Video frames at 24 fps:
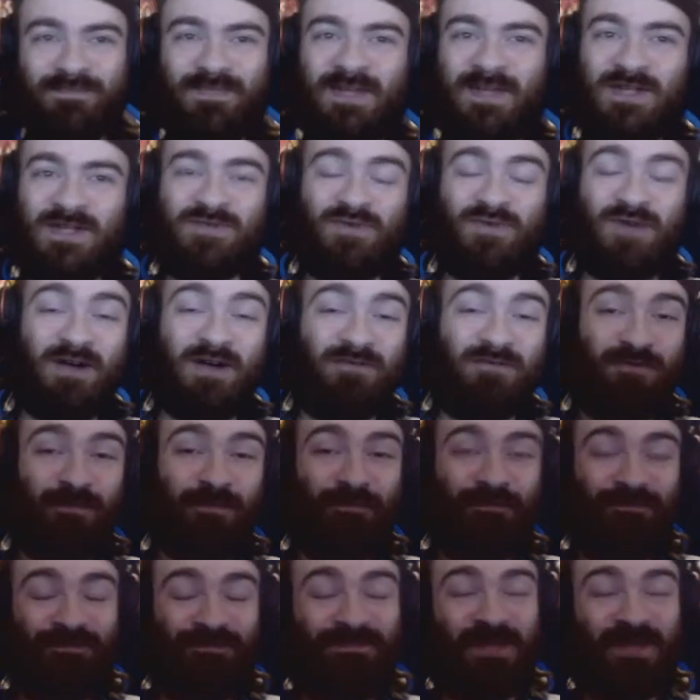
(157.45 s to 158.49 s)
That's rough.
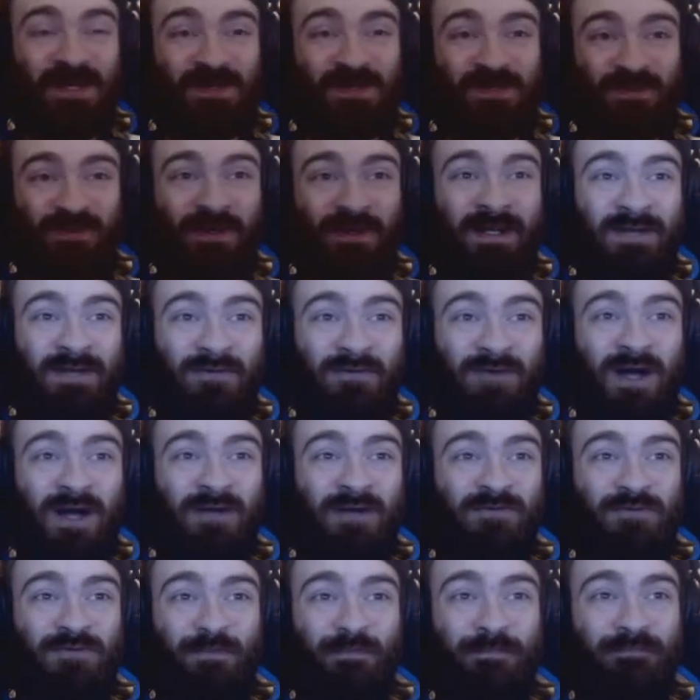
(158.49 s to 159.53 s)
That's really
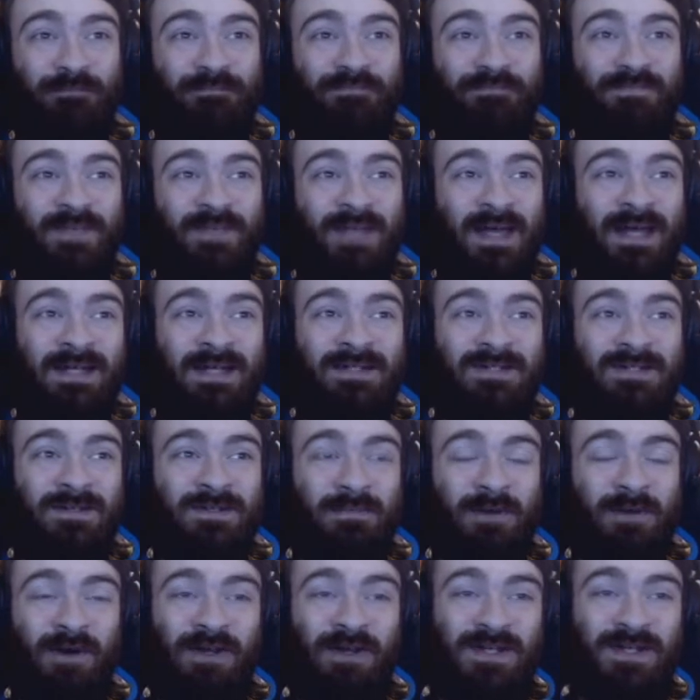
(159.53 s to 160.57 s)
rough. And to
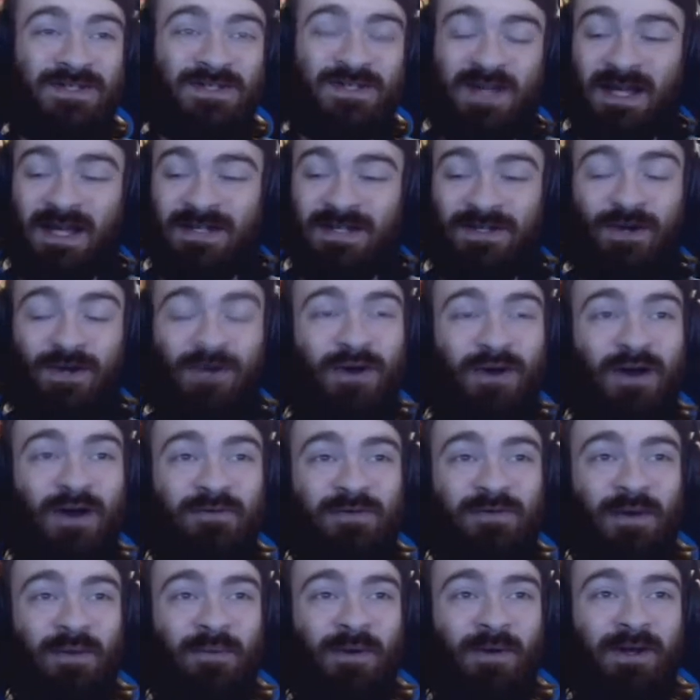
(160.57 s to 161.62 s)
be honest, I don't know
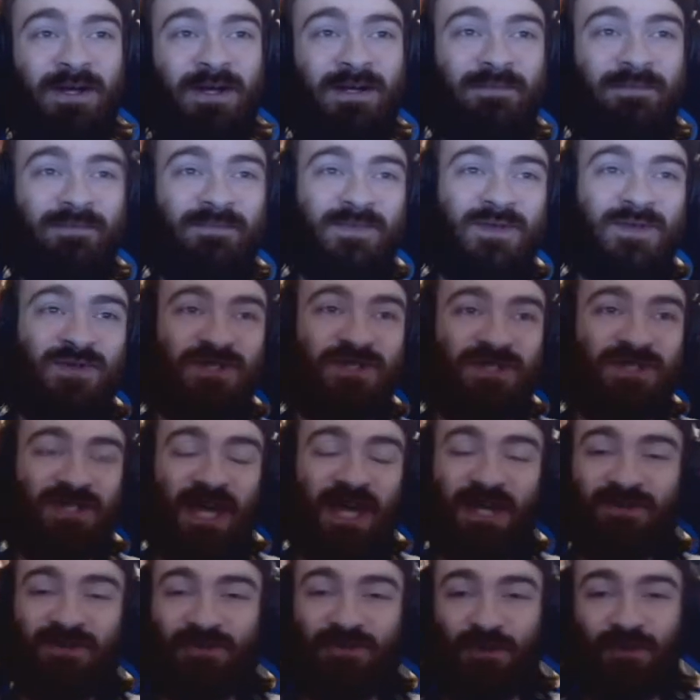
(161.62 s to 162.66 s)
if I want to use the
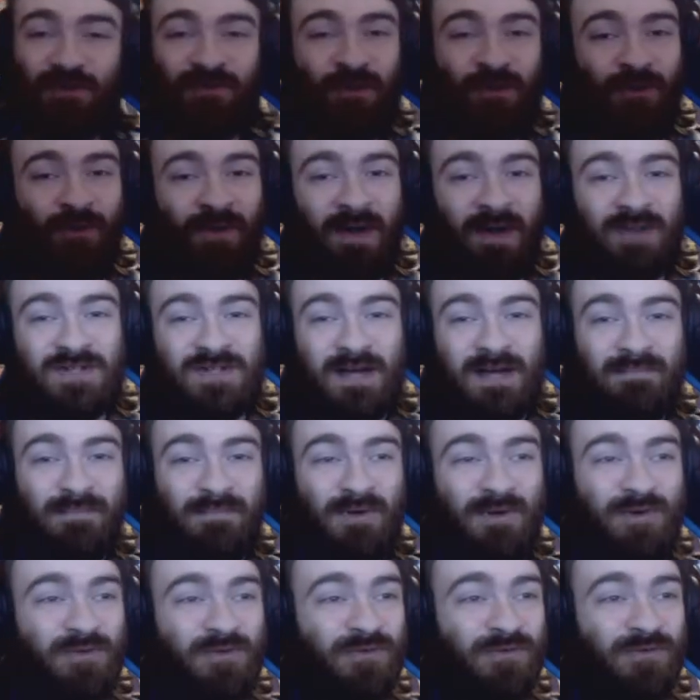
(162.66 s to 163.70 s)
Sandshrew with no ground type
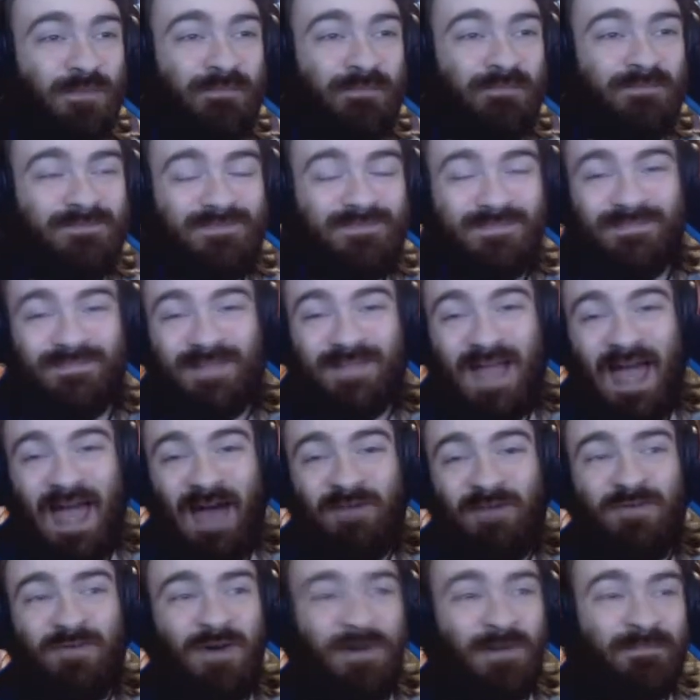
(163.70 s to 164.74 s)
move.
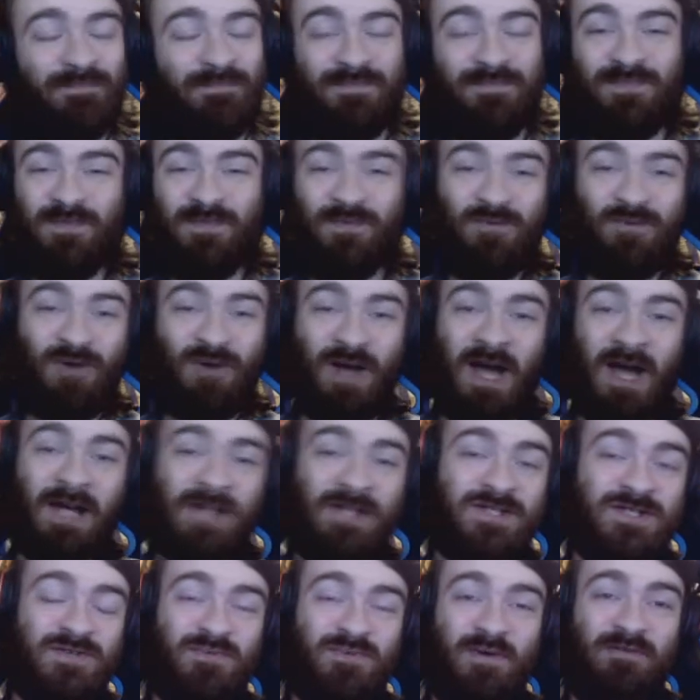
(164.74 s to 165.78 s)
Ever.
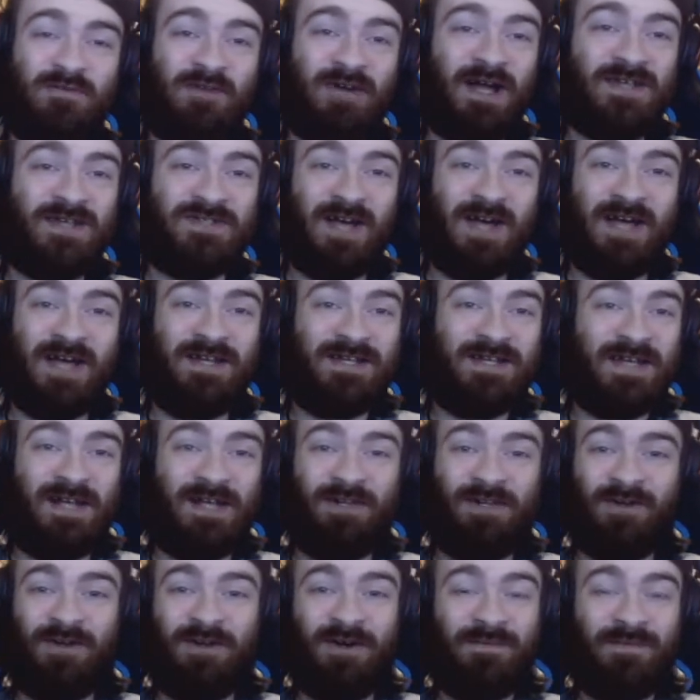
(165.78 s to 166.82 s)
Regardless of whether it has Iron
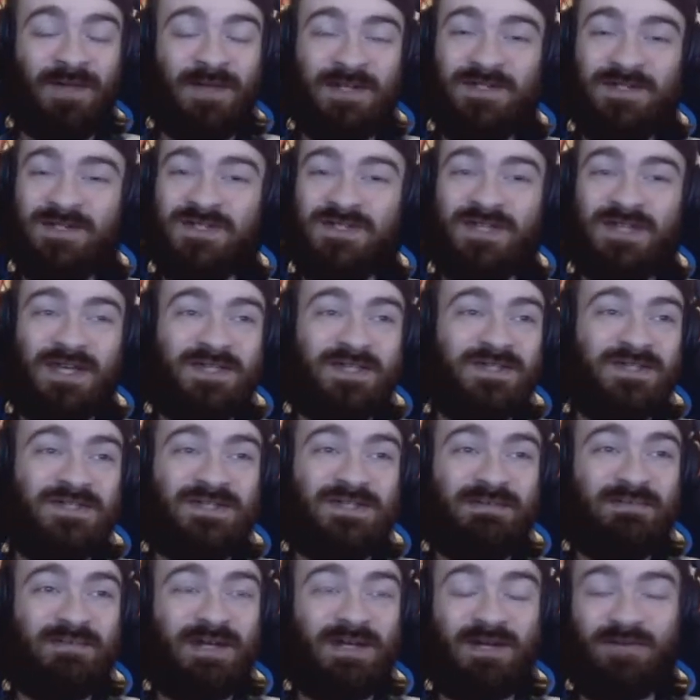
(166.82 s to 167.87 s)
Tail or not, that just doesn't
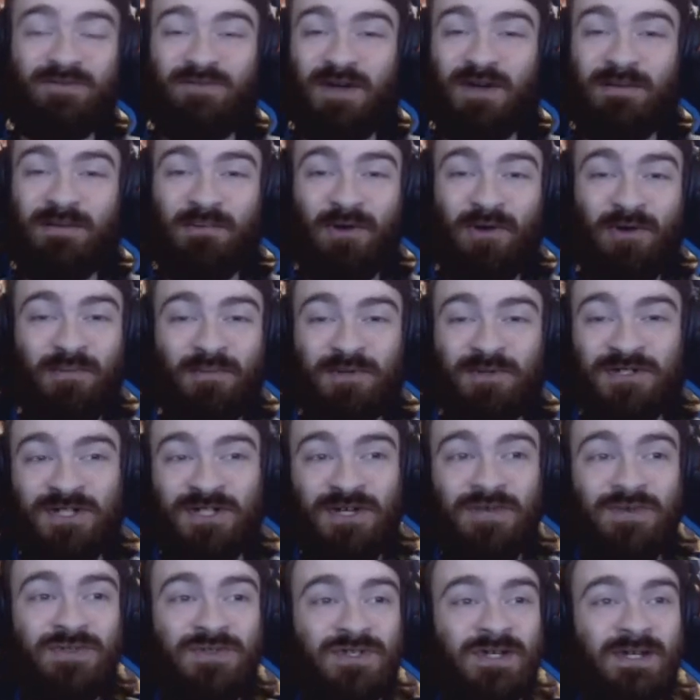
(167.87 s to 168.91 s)
seem like a fun Pokemon to
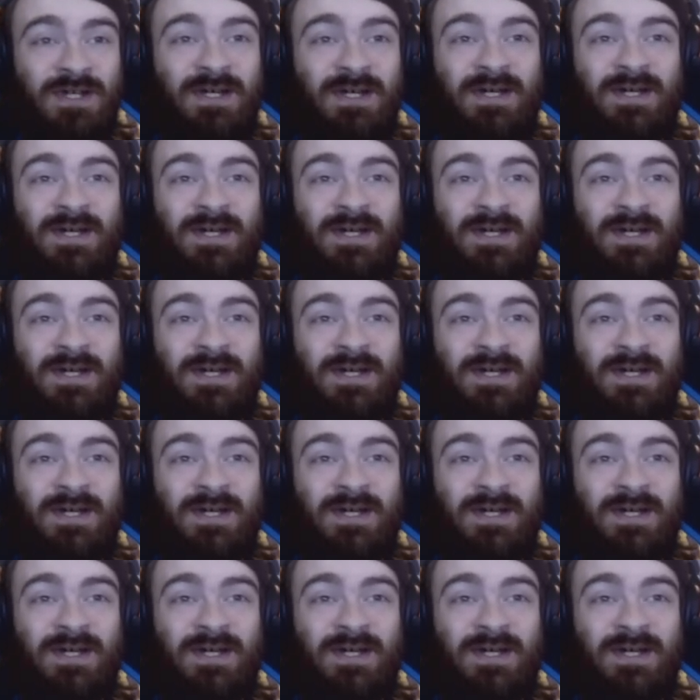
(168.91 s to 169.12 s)
use.